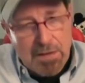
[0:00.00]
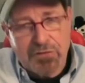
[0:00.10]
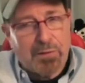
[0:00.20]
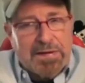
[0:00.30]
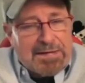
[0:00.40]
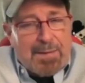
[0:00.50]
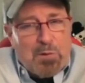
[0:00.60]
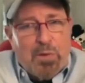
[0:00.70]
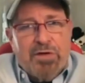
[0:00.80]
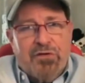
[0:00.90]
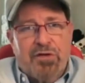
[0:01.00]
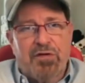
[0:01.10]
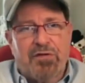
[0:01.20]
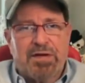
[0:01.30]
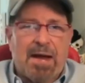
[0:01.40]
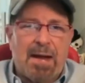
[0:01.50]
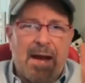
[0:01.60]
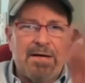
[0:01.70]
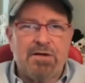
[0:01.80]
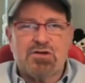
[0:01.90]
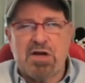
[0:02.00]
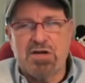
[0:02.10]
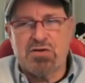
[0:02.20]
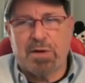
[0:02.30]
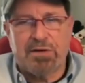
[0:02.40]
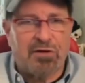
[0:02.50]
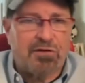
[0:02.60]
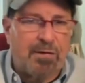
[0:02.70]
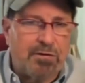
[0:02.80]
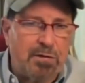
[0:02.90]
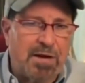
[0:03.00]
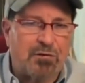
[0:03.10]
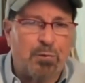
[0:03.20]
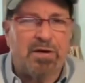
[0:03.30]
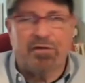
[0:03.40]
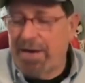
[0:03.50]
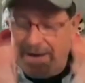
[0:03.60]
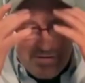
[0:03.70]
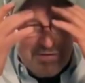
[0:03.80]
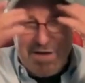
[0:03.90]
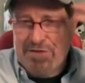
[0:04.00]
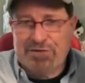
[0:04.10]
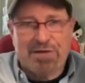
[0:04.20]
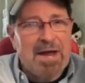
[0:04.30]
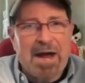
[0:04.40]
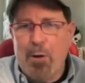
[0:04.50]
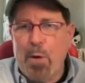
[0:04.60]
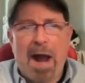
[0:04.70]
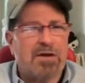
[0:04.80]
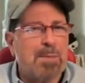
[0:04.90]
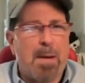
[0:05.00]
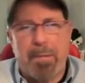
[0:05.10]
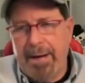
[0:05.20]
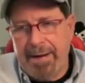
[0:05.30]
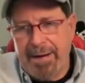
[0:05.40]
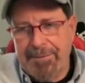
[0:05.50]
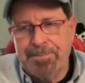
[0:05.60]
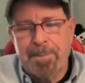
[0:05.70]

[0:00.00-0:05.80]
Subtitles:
So anytime the witness says, "Oh yeah, I need to change what I testified to last week because I racked my brain,